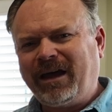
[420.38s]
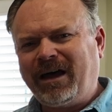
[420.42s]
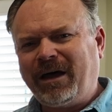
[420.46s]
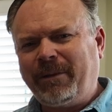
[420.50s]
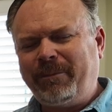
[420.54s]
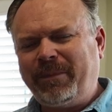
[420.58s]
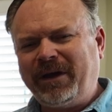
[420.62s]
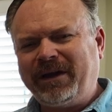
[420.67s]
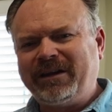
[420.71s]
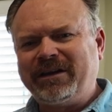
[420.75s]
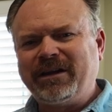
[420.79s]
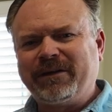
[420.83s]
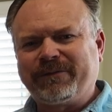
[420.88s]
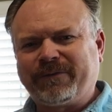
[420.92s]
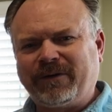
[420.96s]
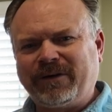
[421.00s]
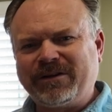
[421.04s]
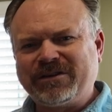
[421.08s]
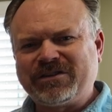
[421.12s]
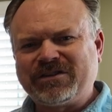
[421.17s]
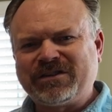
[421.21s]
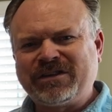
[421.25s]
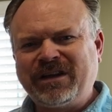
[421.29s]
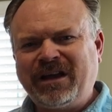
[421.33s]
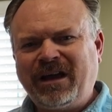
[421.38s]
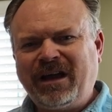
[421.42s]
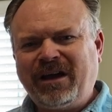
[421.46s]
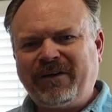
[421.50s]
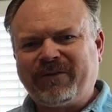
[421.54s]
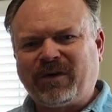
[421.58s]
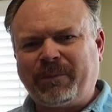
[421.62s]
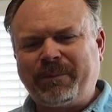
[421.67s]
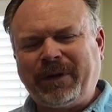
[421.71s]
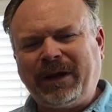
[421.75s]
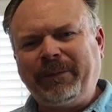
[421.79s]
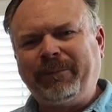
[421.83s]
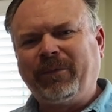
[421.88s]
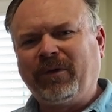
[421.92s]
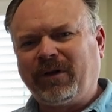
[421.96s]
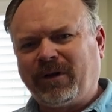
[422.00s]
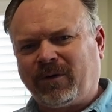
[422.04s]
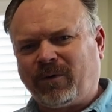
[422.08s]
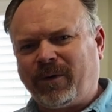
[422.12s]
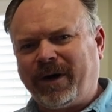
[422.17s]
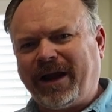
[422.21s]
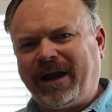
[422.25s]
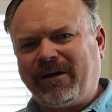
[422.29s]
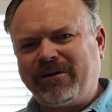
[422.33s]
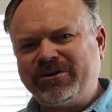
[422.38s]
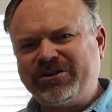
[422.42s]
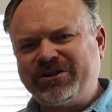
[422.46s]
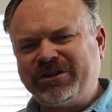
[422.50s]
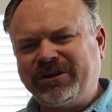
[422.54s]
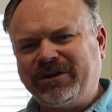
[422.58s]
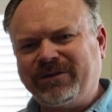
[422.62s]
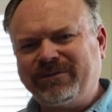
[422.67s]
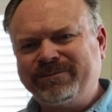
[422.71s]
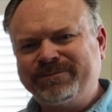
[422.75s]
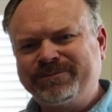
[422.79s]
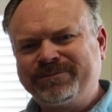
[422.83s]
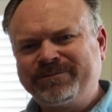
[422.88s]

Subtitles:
a big difference for people around you.